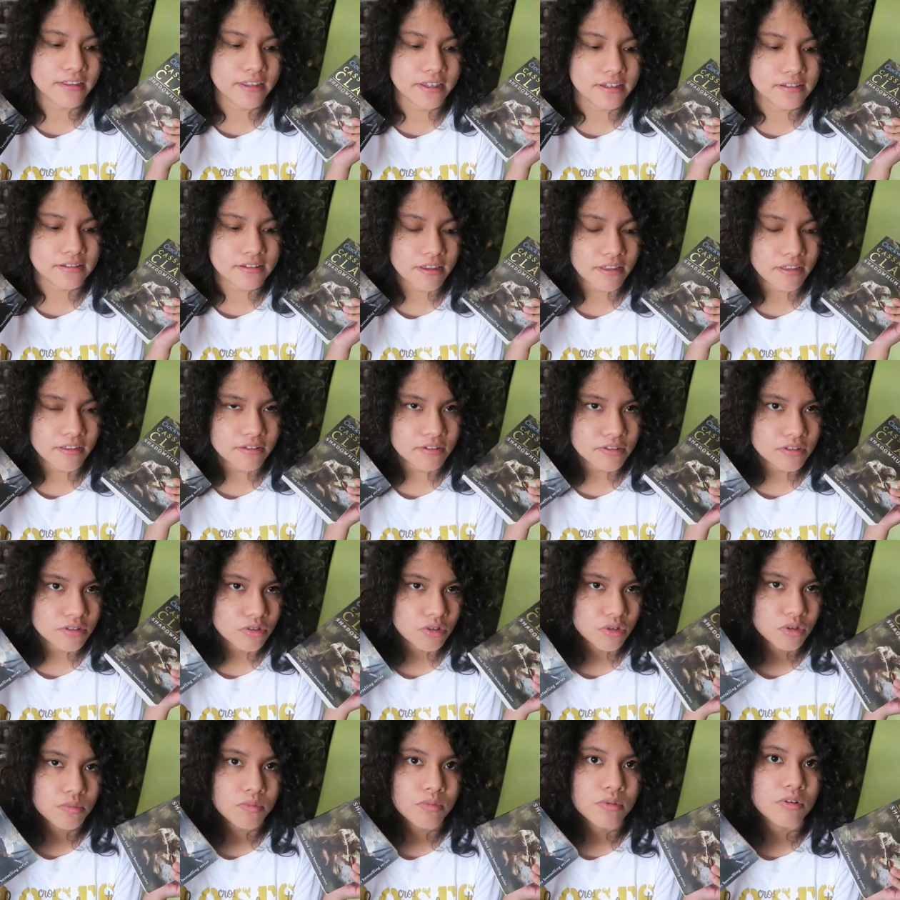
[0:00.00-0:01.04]
These are the
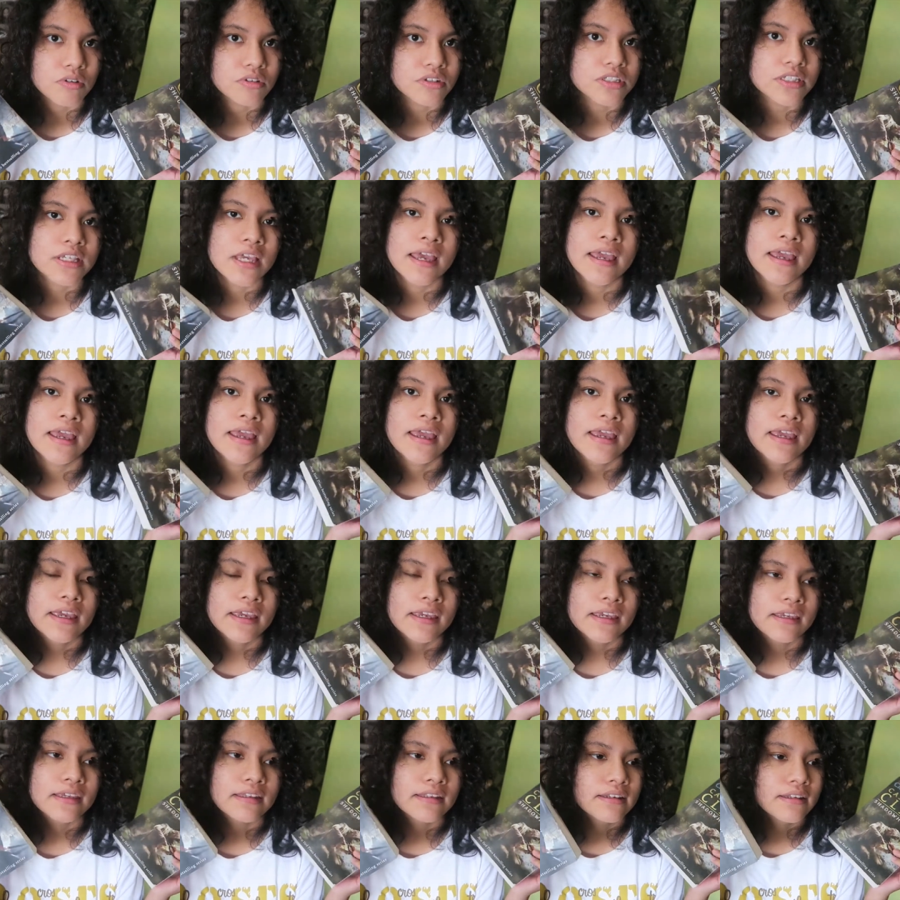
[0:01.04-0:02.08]
two books
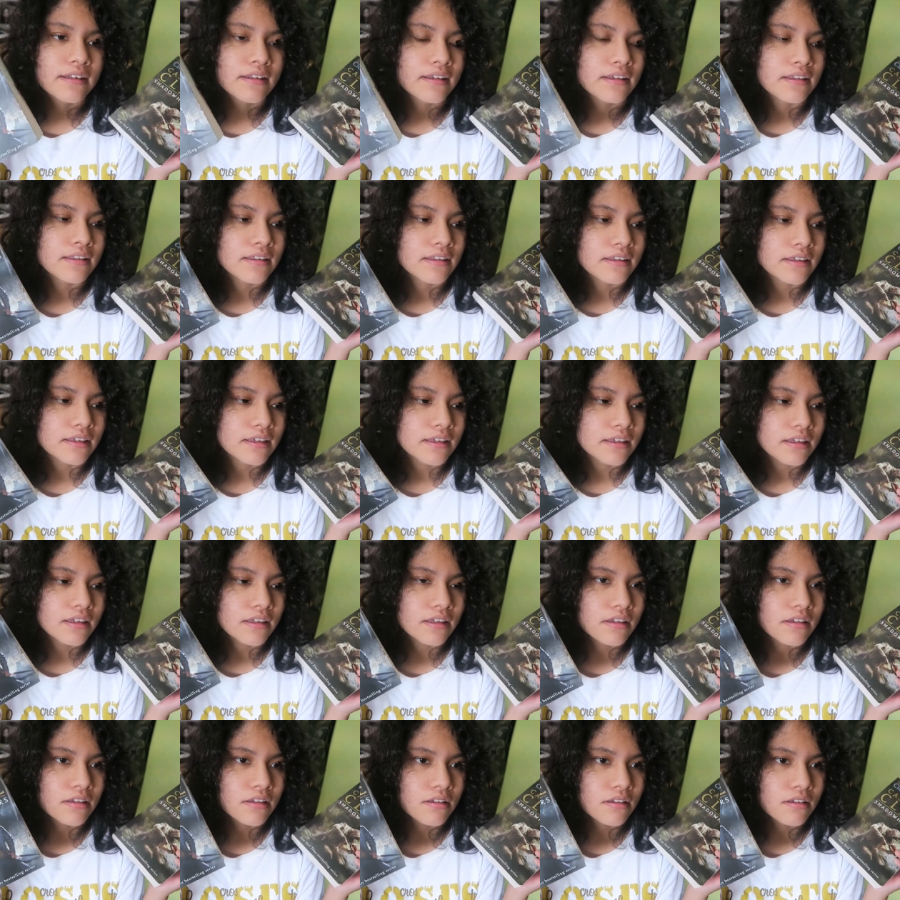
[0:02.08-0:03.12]
in
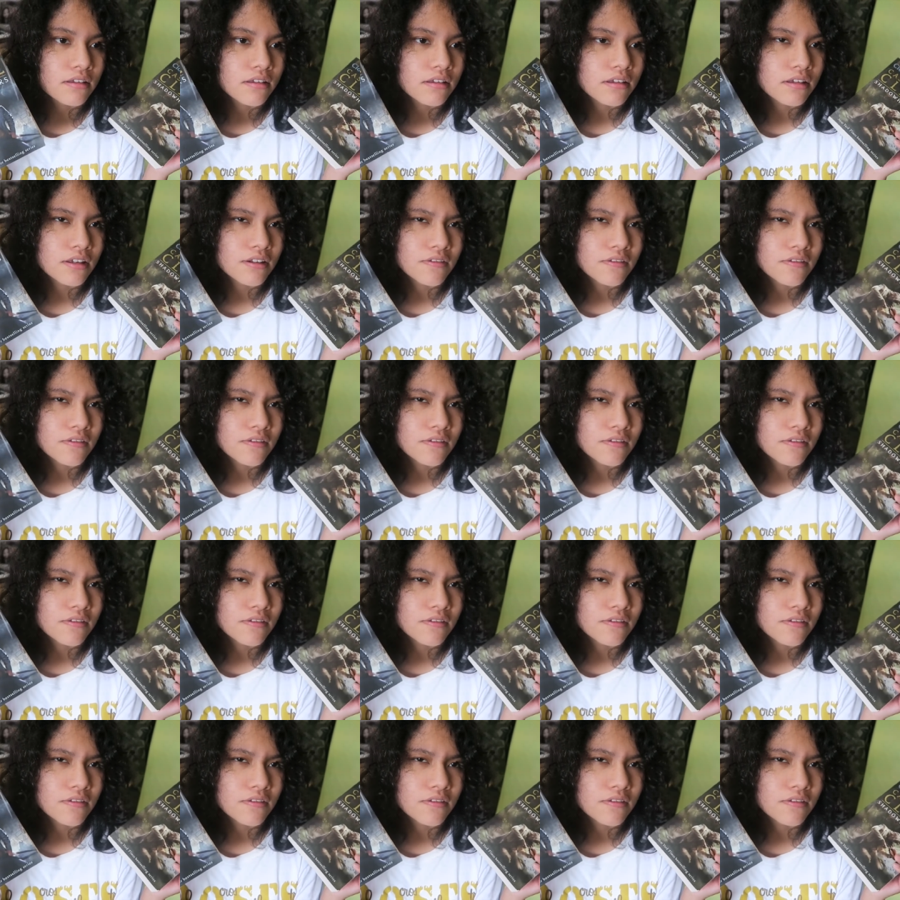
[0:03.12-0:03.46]
the